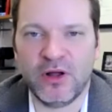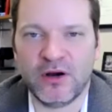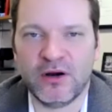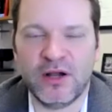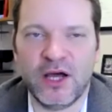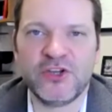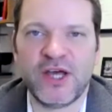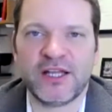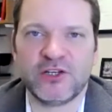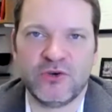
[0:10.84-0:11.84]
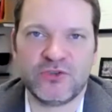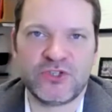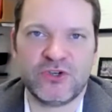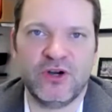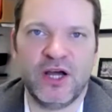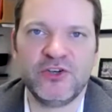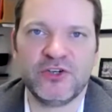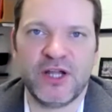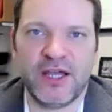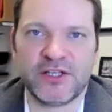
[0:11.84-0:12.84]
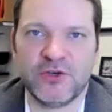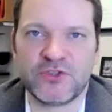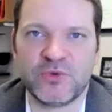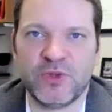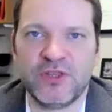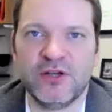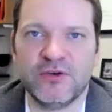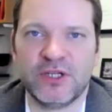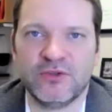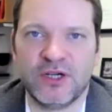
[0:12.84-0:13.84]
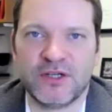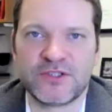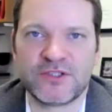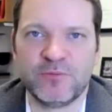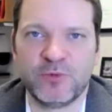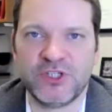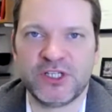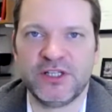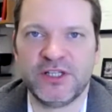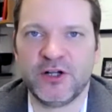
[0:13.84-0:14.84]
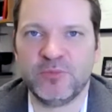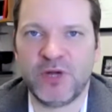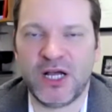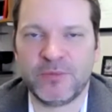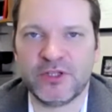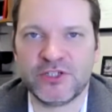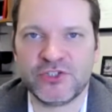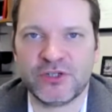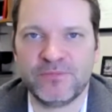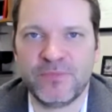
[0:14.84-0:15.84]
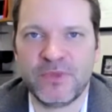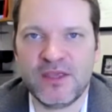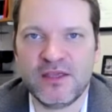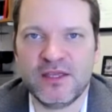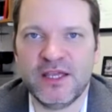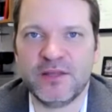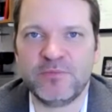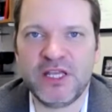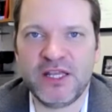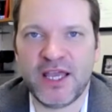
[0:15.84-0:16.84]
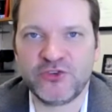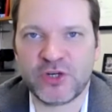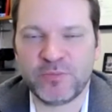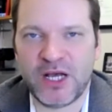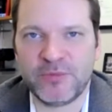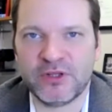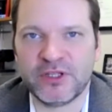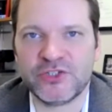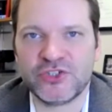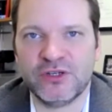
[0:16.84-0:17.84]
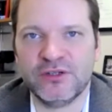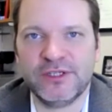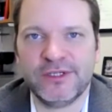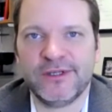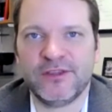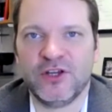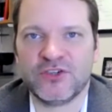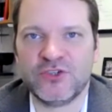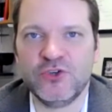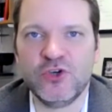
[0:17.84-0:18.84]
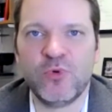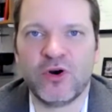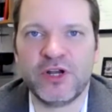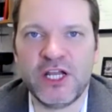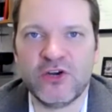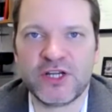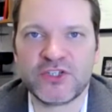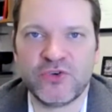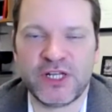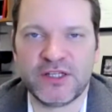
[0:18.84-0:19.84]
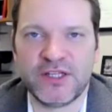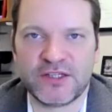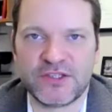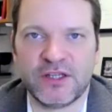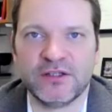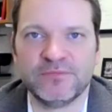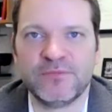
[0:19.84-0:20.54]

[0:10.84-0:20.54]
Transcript: are undiagnosed or underdiagnosed with hearing loss, particularly in the adult population. In the pediatric population, there's newborn hearing screening testing